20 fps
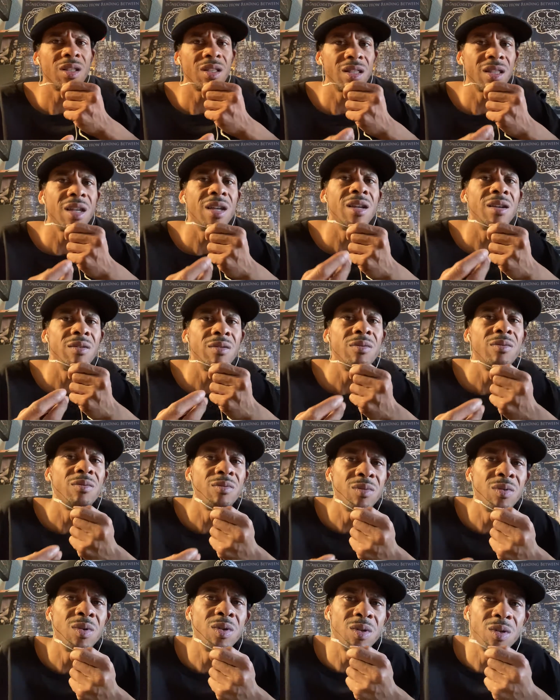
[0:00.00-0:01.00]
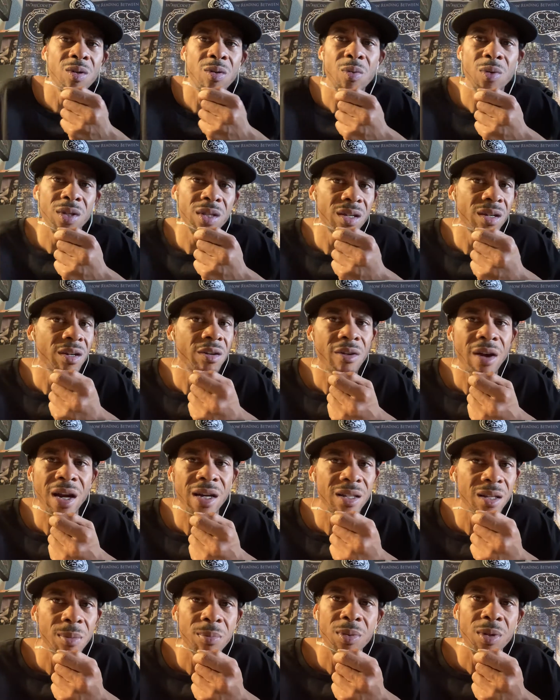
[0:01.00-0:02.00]
what they're
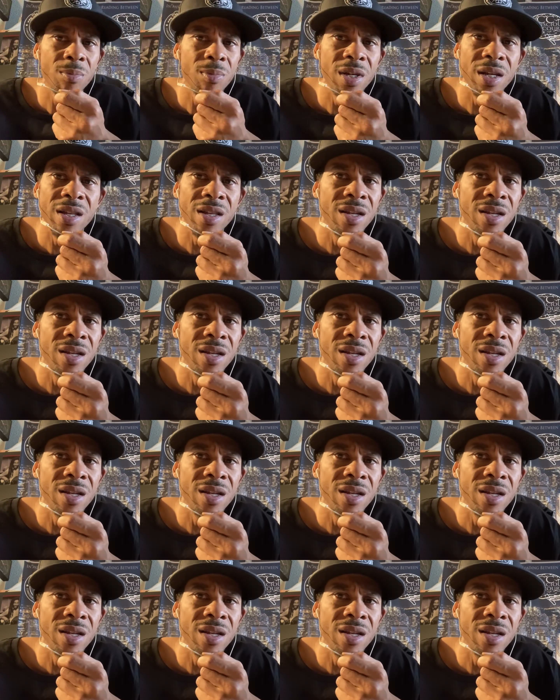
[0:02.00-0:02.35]
cracked up to be